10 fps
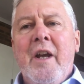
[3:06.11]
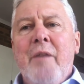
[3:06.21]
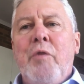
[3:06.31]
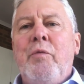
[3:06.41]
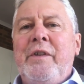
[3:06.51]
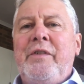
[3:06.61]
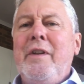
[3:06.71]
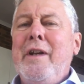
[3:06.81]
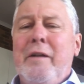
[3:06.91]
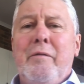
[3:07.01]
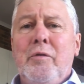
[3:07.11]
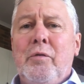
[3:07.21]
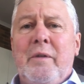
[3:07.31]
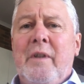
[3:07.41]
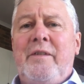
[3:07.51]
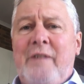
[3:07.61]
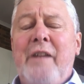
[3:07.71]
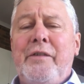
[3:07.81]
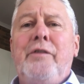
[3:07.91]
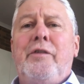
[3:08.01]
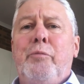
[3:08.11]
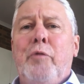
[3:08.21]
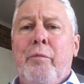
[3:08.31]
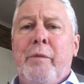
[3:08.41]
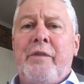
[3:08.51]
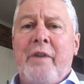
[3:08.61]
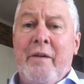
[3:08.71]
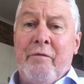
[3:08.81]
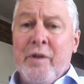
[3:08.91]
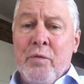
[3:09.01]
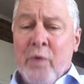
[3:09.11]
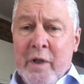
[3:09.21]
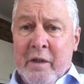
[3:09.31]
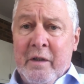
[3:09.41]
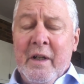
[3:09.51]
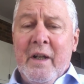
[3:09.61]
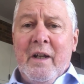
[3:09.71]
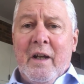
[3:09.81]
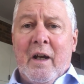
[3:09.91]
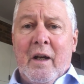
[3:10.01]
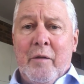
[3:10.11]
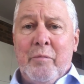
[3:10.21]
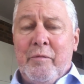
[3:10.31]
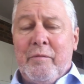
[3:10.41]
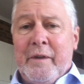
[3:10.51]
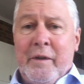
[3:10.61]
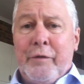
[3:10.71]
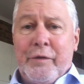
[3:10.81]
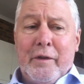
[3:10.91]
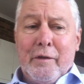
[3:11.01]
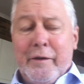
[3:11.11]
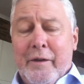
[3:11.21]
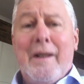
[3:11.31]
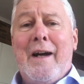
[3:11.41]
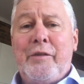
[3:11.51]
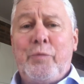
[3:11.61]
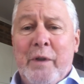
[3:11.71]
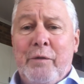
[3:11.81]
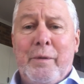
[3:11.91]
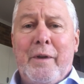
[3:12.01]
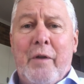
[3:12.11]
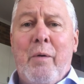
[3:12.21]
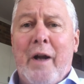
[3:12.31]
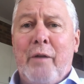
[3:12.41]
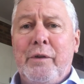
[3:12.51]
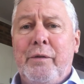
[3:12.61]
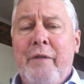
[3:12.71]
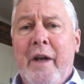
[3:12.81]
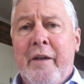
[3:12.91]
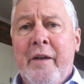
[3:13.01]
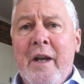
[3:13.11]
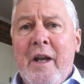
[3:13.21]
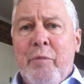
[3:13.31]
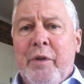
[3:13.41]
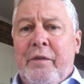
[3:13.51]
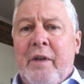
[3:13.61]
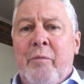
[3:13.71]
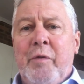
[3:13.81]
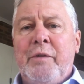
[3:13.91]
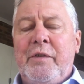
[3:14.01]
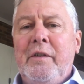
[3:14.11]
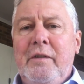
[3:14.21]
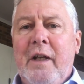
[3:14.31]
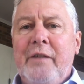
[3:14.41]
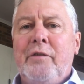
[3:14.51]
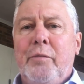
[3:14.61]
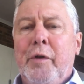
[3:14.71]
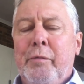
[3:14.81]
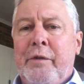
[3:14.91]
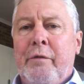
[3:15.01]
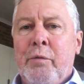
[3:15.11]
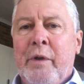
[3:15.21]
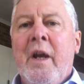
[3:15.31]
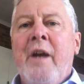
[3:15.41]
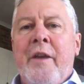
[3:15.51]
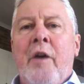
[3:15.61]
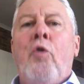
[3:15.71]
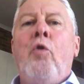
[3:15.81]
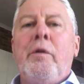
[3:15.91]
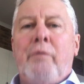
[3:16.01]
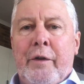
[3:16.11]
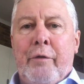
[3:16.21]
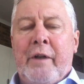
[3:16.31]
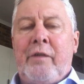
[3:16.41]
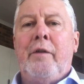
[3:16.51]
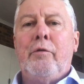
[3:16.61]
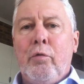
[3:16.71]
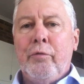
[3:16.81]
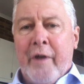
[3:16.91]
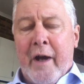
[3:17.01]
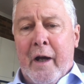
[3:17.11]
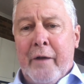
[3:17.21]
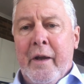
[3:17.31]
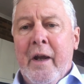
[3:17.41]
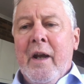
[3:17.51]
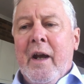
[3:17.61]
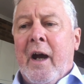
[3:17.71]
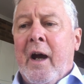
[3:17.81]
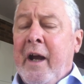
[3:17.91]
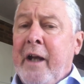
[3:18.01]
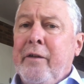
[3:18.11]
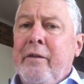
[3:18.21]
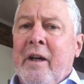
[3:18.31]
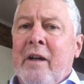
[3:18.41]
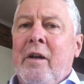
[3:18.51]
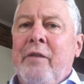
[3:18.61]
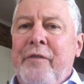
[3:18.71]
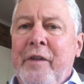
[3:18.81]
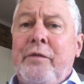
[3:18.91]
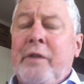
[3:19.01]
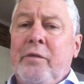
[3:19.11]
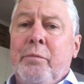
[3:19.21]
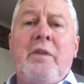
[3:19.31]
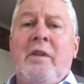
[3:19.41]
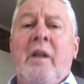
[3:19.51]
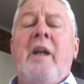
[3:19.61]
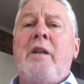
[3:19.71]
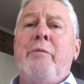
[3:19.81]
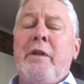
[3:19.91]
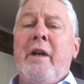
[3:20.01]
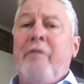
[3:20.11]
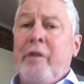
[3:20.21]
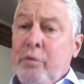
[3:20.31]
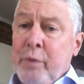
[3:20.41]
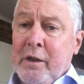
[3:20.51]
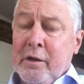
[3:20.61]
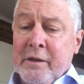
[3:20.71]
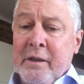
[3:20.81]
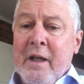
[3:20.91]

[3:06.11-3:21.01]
But we're seeing, look, dozens of movements every week. Uh, interestingly, the last week was one of the quieter ones we've had. But, uh, but we're seeing dozens of movements every week. They're all in one direction, they're all down uh, and uh, fixed rates in particular are coming down very quickly.